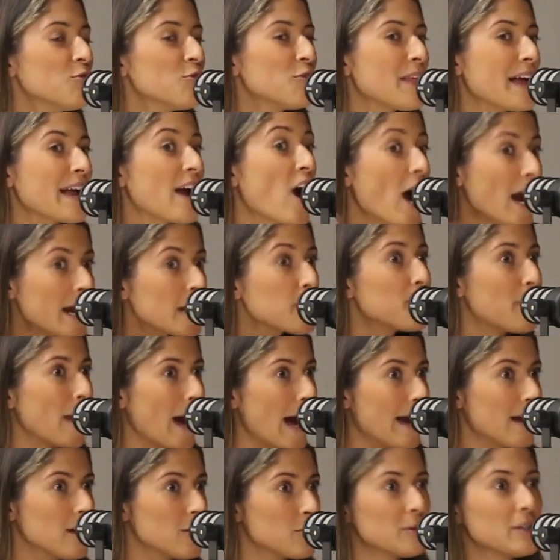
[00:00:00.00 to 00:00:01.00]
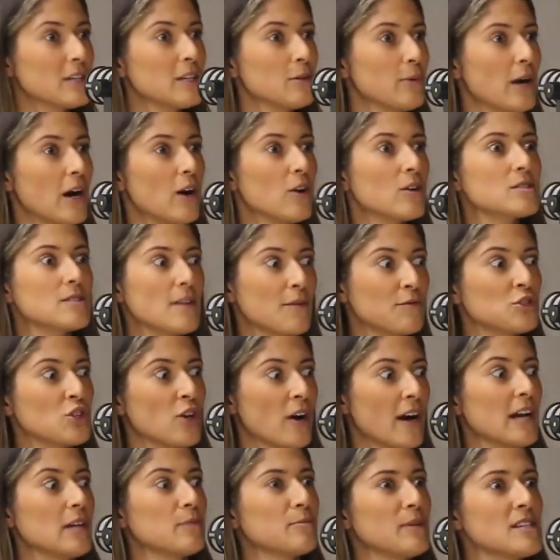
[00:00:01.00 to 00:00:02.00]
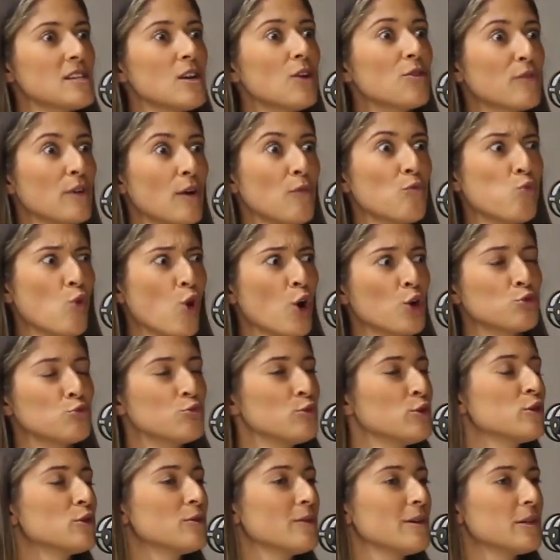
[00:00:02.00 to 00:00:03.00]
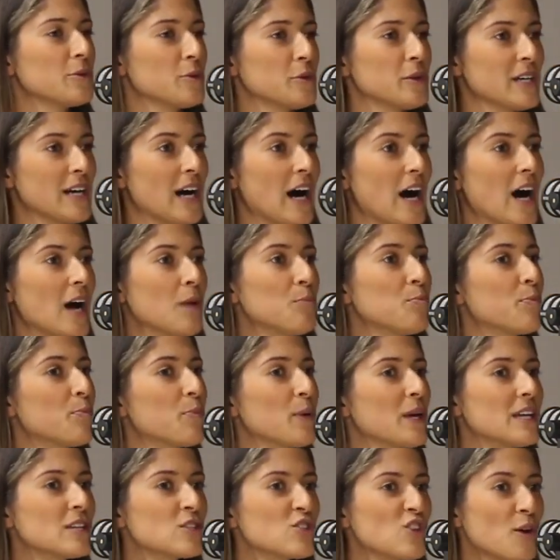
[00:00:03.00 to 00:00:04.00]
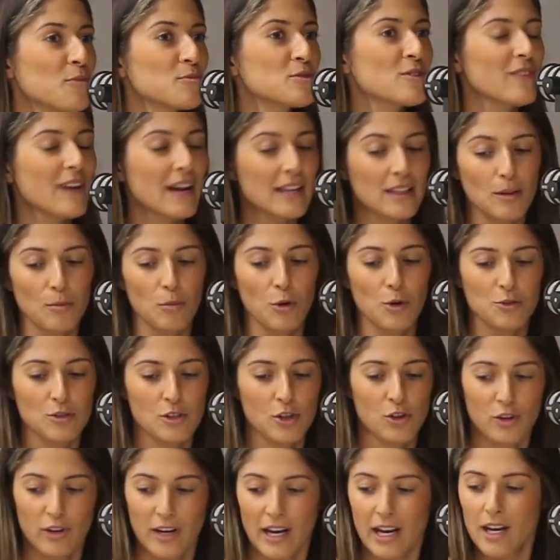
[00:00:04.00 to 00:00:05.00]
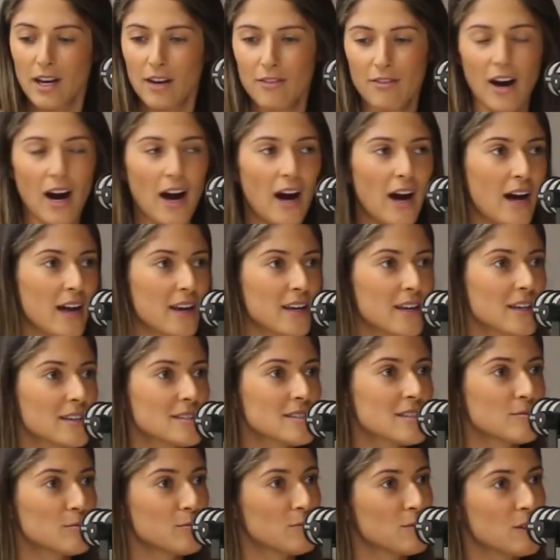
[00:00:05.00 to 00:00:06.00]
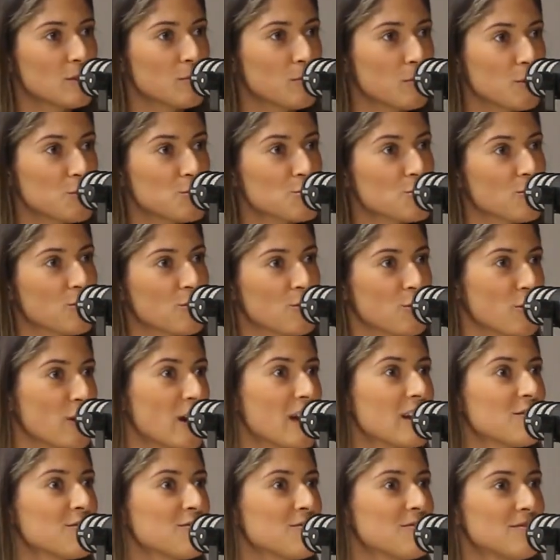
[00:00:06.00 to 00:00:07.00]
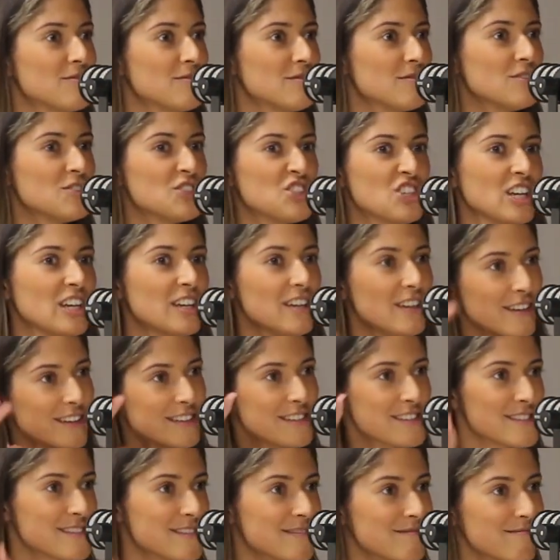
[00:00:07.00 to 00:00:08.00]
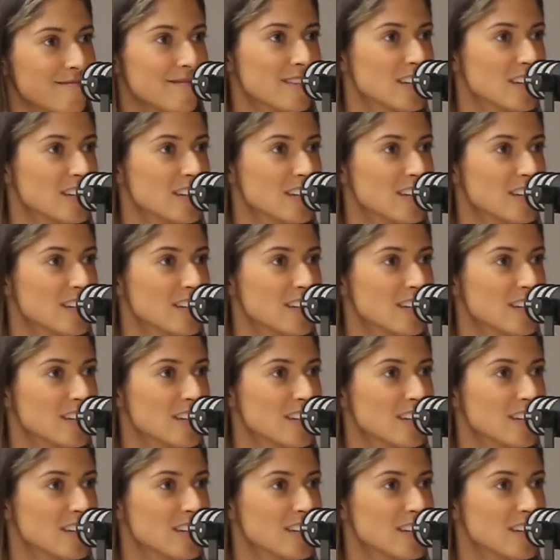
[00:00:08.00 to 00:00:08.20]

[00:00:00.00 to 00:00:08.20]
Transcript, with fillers: Like I can paint really well because I've trained myself and I've worked really, really, really hard. But in terms of like the most creative artist and the most creative geniusness,